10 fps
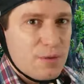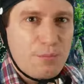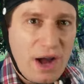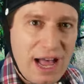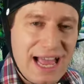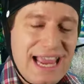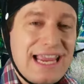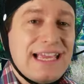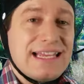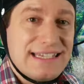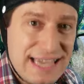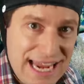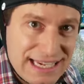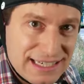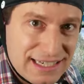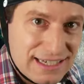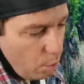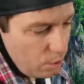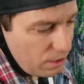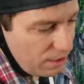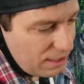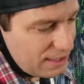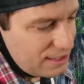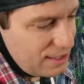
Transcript: by date or